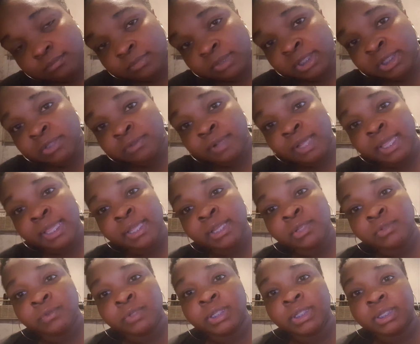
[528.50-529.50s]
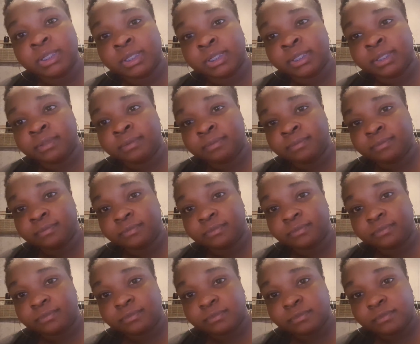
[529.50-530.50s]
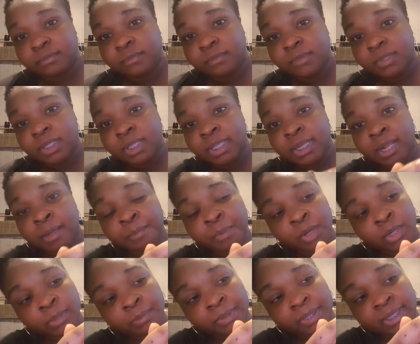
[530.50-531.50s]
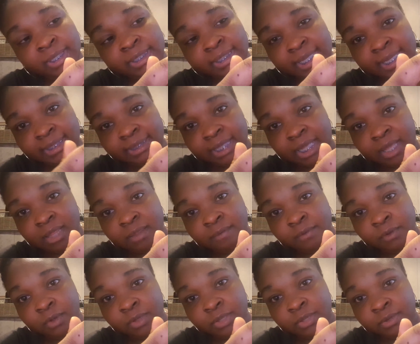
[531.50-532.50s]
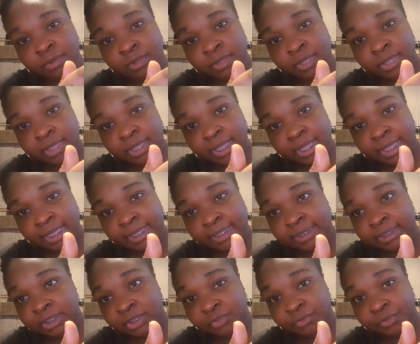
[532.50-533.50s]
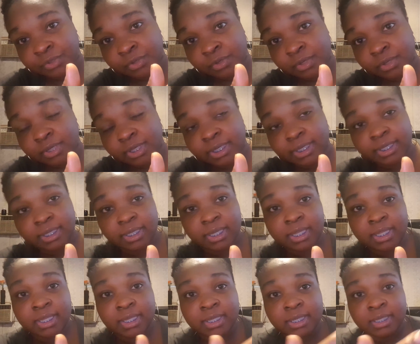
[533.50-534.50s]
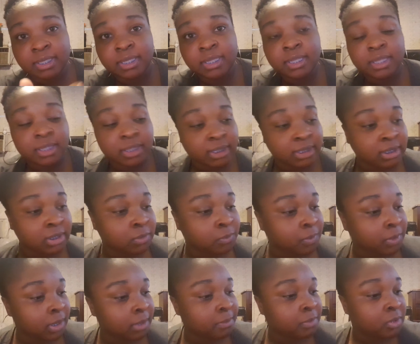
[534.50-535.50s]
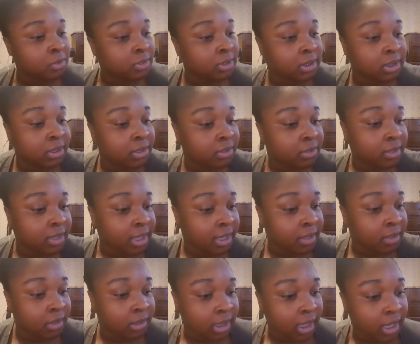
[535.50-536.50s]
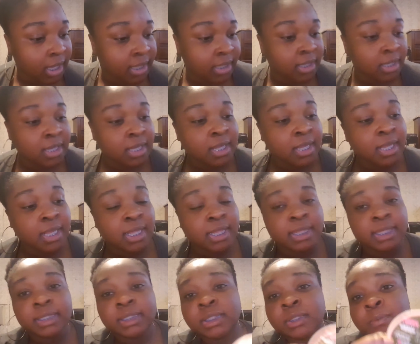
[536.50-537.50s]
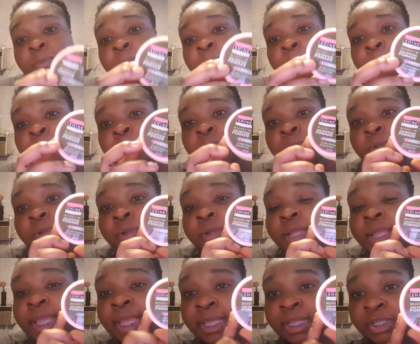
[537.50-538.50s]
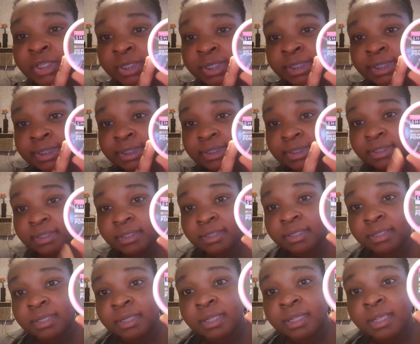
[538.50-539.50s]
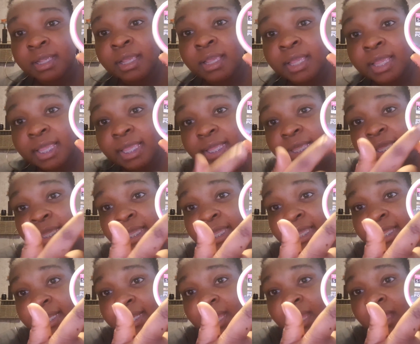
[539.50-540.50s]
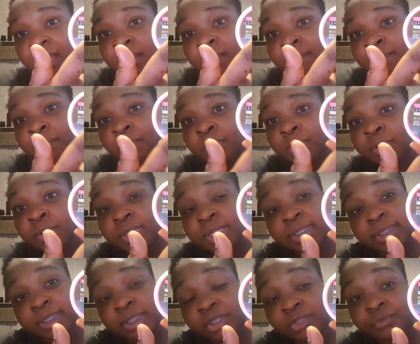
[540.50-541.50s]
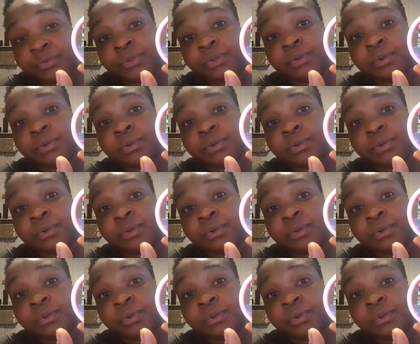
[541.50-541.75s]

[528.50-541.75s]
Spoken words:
this right here is really good. And I bought it because it has olive oil and tea tree oil in it. And this is what I'm using in her hair a lot. This is what I put on her edges. Again, olive oil and tea tree